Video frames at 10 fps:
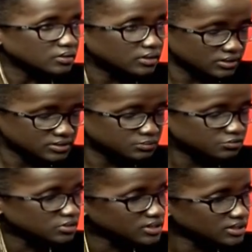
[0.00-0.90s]
Yes,
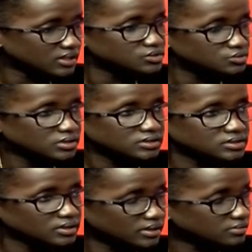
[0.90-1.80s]
before the standards unit
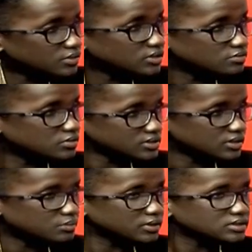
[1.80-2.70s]
can even give you a
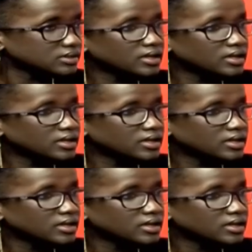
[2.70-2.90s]
statement.